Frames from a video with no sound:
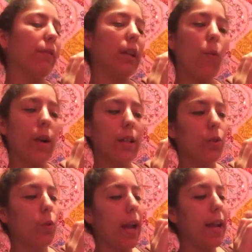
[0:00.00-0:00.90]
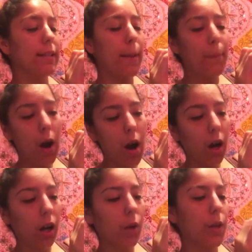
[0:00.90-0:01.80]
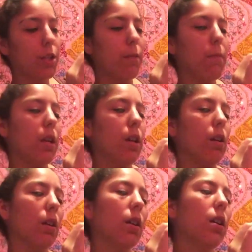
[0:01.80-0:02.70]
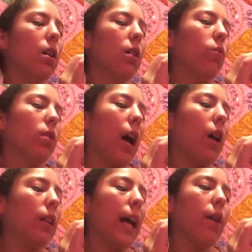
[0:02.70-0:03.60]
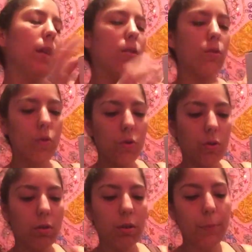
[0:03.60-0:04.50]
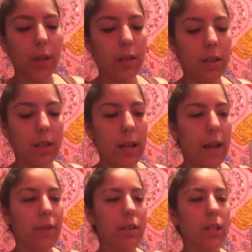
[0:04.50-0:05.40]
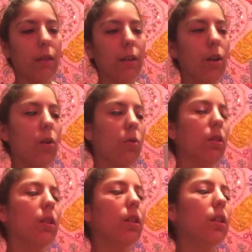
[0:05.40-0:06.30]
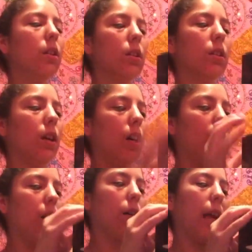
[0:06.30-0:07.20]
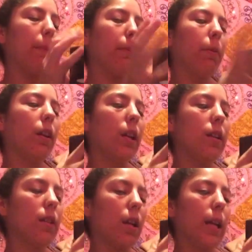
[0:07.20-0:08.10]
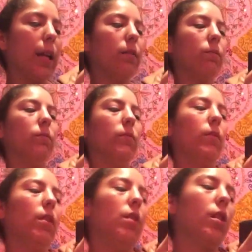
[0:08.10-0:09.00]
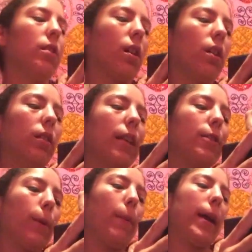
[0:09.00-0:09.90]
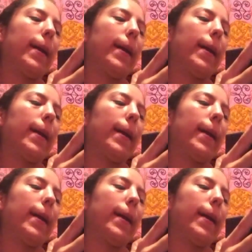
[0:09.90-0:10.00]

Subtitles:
and I really wanted to do ASMR, which the Meteor would not allow me to do because it didn't have the stereo capabilities on it, just a condenser